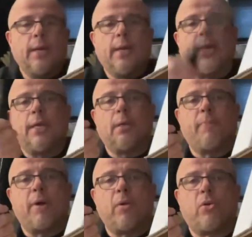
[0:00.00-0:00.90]
And the
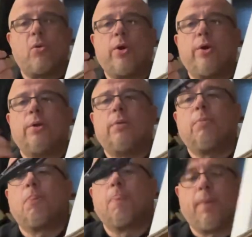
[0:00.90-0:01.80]
power cord.
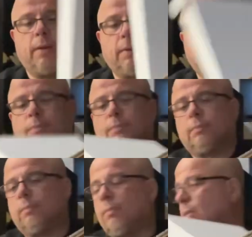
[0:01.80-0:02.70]
There
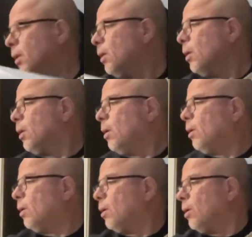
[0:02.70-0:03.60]

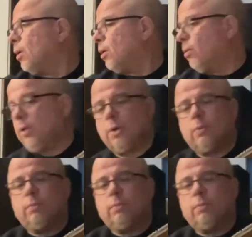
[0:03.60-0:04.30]
we go.